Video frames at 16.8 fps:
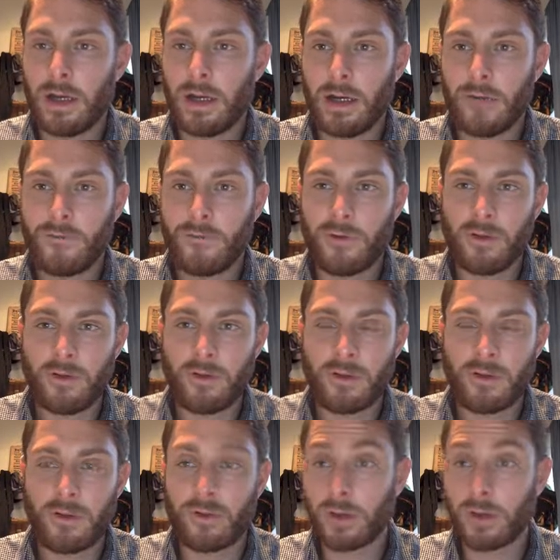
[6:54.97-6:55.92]
For
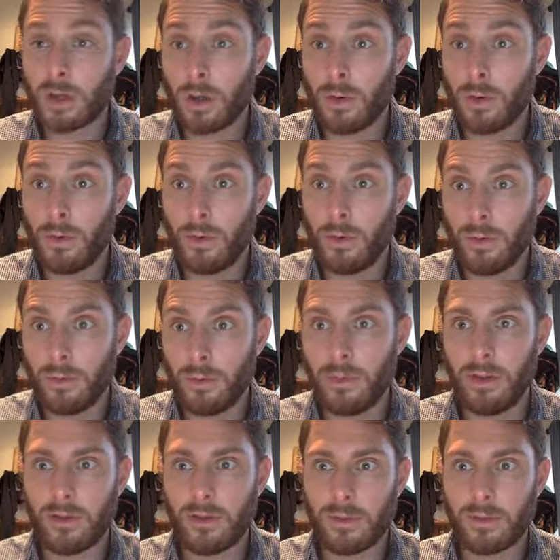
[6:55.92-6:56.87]
instance, code
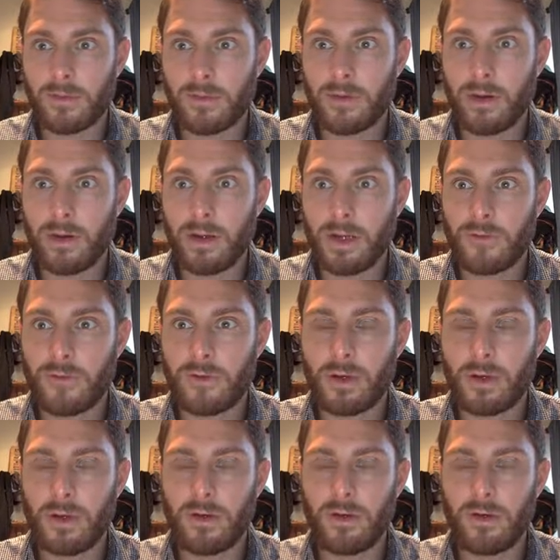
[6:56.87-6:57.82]
means something very
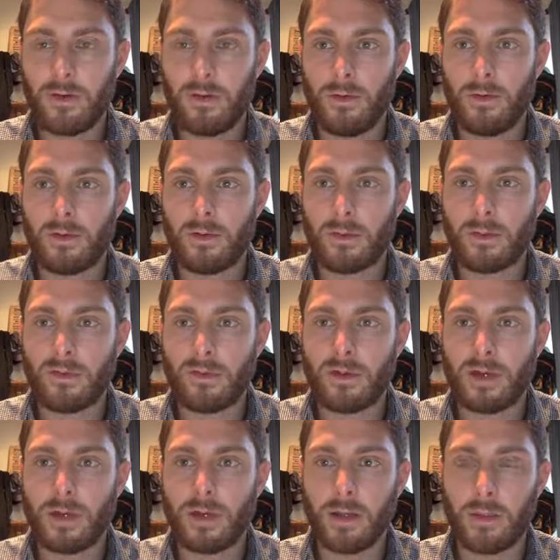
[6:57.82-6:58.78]
different to someone
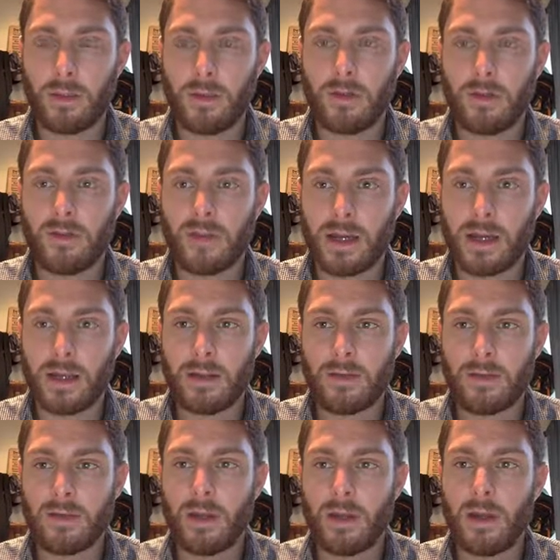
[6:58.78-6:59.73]
studying computer
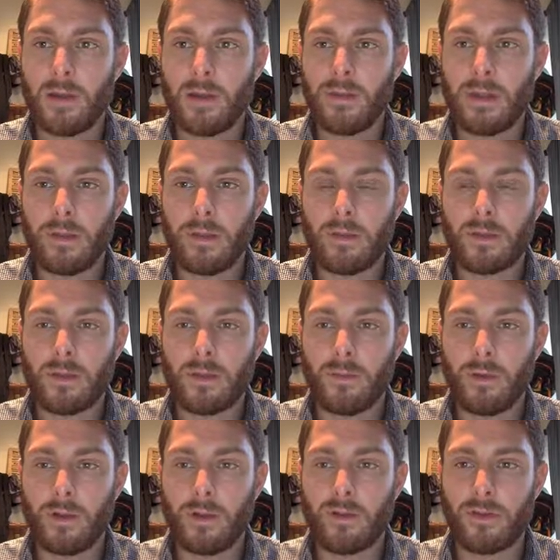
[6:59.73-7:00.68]
science than
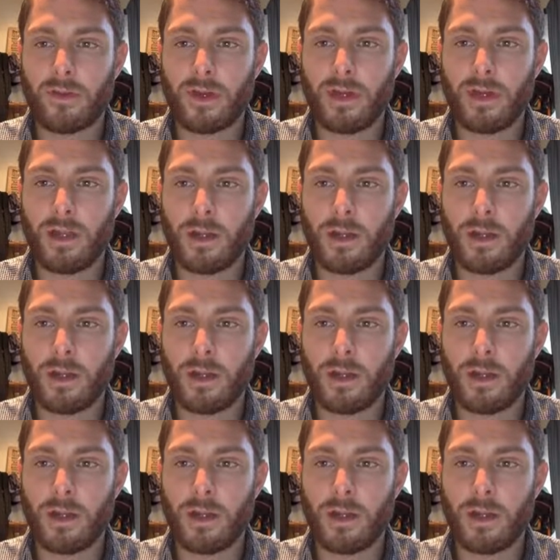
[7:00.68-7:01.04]
someone studying